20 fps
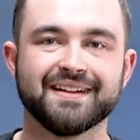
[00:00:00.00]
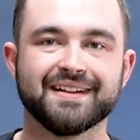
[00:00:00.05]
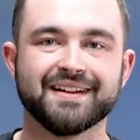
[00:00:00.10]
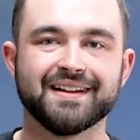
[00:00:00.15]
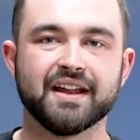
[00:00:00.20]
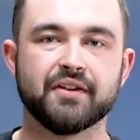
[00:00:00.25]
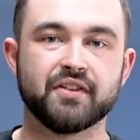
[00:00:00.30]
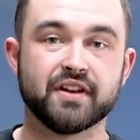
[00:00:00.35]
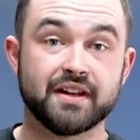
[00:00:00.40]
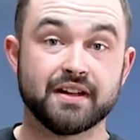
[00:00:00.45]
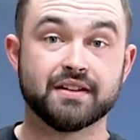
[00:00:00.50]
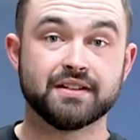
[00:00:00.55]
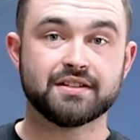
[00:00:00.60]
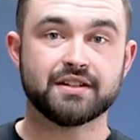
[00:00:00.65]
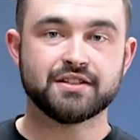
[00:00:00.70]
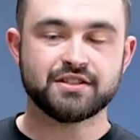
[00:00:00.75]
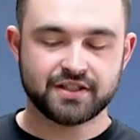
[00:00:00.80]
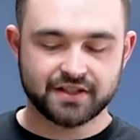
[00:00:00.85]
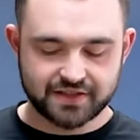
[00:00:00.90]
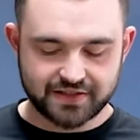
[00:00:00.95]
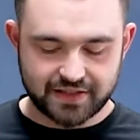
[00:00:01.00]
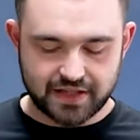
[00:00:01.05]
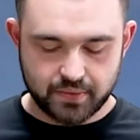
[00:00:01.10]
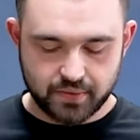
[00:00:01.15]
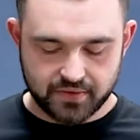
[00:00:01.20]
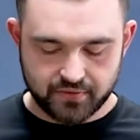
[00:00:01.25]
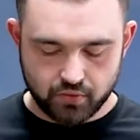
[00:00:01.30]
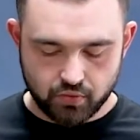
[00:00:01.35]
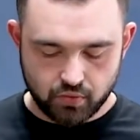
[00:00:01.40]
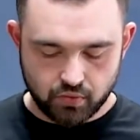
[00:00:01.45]
Lovely. So as you can see,
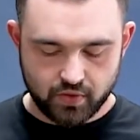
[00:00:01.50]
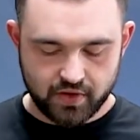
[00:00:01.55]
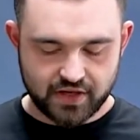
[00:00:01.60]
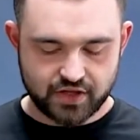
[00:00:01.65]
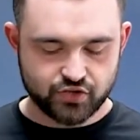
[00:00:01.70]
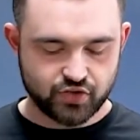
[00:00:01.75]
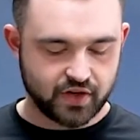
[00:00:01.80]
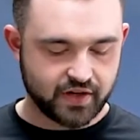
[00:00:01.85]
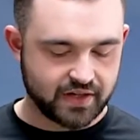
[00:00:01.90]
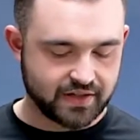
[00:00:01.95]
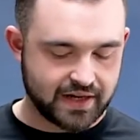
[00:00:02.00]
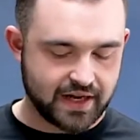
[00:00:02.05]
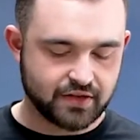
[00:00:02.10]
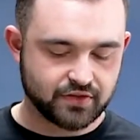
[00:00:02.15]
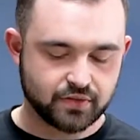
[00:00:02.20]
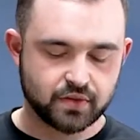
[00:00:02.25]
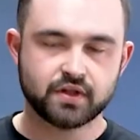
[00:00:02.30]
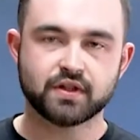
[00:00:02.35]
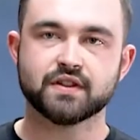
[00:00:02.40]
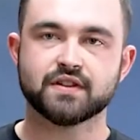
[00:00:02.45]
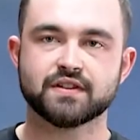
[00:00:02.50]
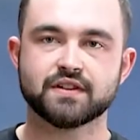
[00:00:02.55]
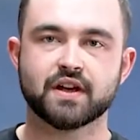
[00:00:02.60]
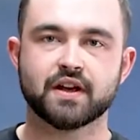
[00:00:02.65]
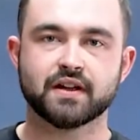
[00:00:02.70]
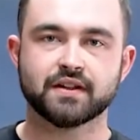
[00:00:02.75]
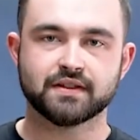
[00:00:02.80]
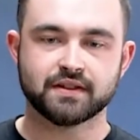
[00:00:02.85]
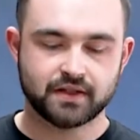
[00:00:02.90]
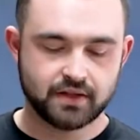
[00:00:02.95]
we've already shrunk it down to a good
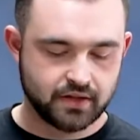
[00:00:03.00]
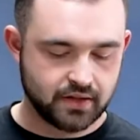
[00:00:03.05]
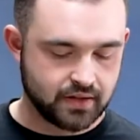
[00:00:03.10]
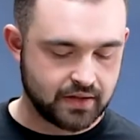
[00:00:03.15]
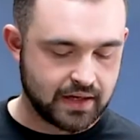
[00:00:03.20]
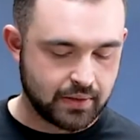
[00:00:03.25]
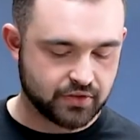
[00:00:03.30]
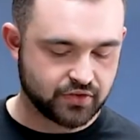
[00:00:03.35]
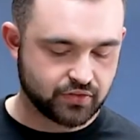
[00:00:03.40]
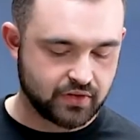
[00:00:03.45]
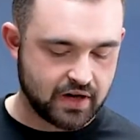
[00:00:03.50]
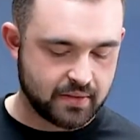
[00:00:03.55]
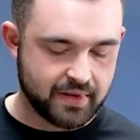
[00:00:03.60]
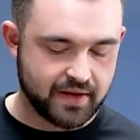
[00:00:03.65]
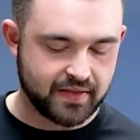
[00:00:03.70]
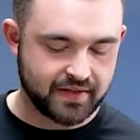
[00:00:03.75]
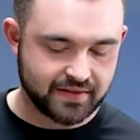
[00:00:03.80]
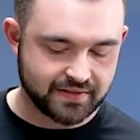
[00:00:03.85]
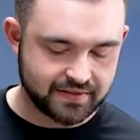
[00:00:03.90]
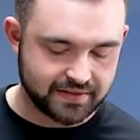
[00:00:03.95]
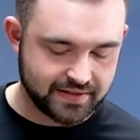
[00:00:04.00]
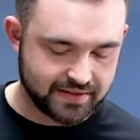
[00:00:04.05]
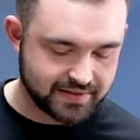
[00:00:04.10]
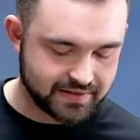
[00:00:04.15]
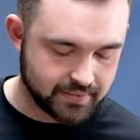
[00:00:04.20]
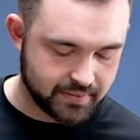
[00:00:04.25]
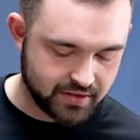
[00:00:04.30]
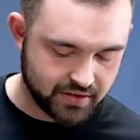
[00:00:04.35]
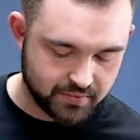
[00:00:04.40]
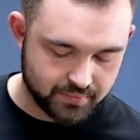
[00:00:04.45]
size. Now what's great about these seat to
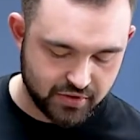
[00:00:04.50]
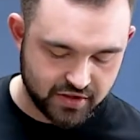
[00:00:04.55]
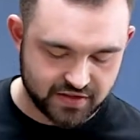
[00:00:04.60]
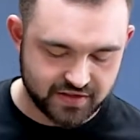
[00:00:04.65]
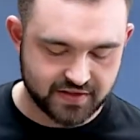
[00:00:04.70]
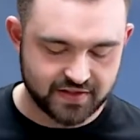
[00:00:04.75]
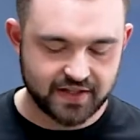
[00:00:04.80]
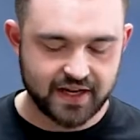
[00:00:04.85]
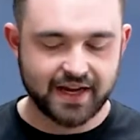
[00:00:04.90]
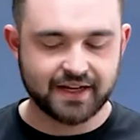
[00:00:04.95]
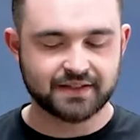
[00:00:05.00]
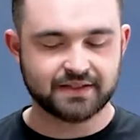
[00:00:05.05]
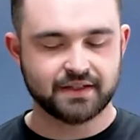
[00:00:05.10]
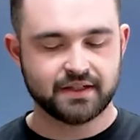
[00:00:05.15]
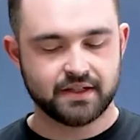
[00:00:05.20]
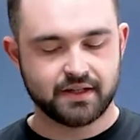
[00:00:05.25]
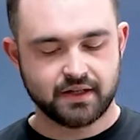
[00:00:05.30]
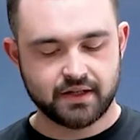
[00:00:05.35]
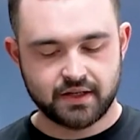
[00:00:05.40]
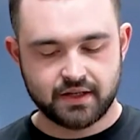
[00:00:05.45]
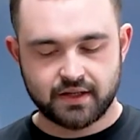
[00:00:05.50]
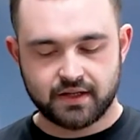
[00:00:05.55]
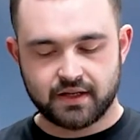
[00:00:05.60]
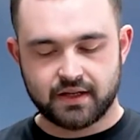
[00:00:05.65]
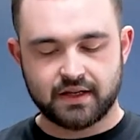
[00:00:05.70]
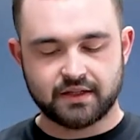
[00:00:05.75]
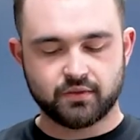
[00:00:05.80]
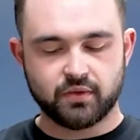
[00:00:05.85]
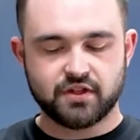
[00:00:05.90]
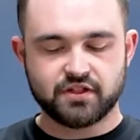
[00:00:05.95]
stomach compression sacks
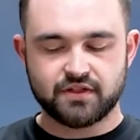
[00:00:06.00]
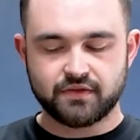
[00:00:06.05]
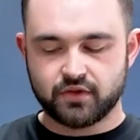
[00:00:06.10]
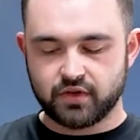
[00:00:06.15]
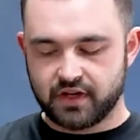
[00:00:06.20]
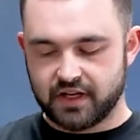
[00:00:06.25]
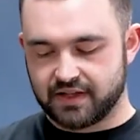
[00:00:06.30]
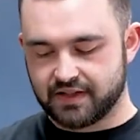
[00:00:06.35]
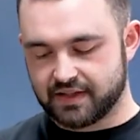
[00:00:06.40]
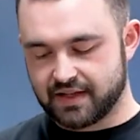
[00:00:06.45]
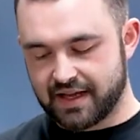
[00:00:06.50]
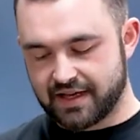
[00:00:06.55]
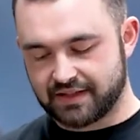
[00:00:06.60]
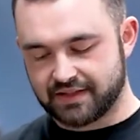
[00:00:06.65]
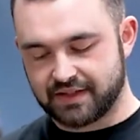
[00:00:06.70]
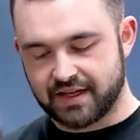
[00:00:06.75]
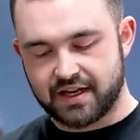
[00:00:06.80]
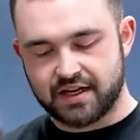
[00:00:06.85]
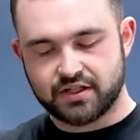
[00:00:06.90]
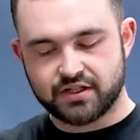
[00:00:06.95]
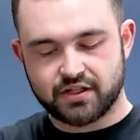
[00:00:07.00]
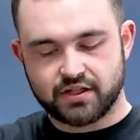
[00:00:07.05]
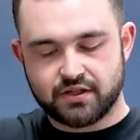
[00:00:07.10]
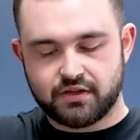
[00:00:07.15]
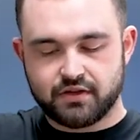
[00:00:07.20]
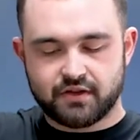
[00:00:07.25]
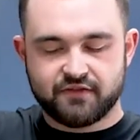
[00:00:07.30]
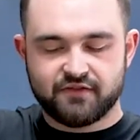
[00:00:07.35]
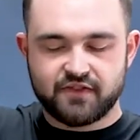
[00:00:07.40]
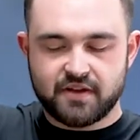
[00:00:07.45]
is once you've got it into that stage, you
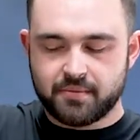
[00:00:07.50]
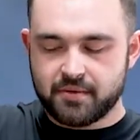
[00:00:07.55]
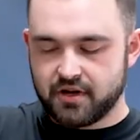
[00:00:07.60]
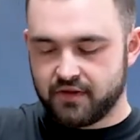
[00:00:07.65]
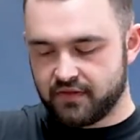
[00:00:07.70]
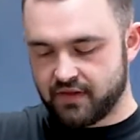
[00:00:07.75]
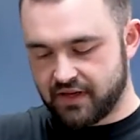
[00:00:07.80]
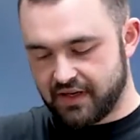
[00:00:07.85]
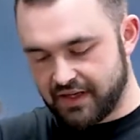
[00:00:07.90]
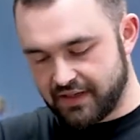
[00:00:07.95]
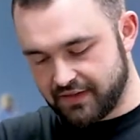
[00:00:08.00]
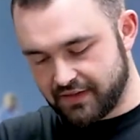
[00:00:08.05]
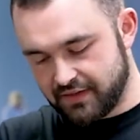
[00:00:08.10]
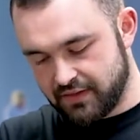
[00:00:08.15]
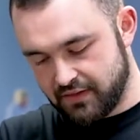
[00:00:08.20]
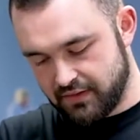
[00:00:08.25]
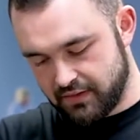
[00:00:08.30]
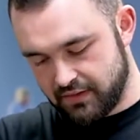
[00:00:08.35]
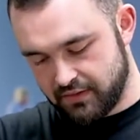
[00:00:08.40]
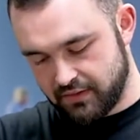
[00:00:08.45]
can flip over the lids.